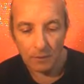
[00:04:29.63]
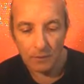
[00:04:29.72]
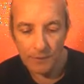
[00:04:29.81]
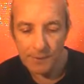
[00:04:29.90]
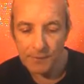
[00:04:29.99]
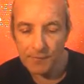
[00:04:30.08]
So,
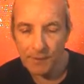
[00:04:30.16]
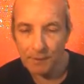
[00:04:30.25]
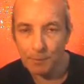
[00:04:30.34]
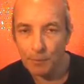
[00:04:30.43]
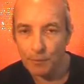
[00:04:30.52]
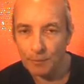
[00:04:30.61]
this is a very
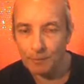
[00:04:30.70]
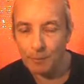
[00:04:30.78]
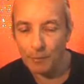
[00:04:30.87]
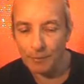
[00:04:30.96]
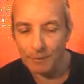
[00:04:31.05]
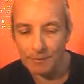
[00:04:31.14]
important
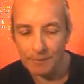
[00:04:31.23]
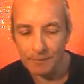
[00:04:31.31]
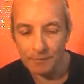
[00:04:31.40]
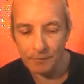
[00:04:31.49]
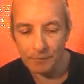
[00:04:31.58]
point.